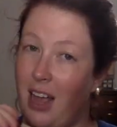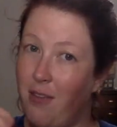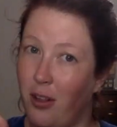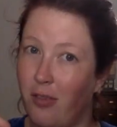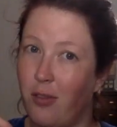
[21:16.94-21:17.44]

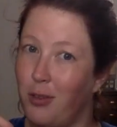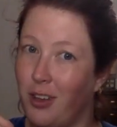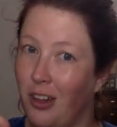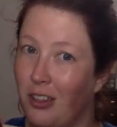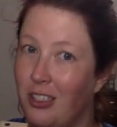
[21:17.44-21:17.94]
all of those
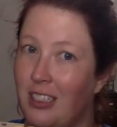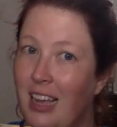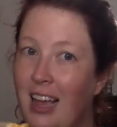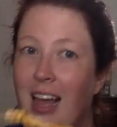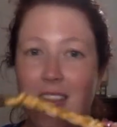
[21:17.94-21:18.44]
colors,
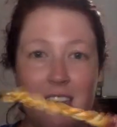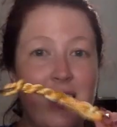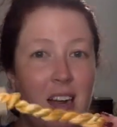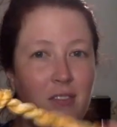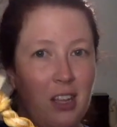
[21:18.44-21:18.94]
and this
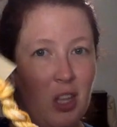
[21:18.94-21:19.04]
definitely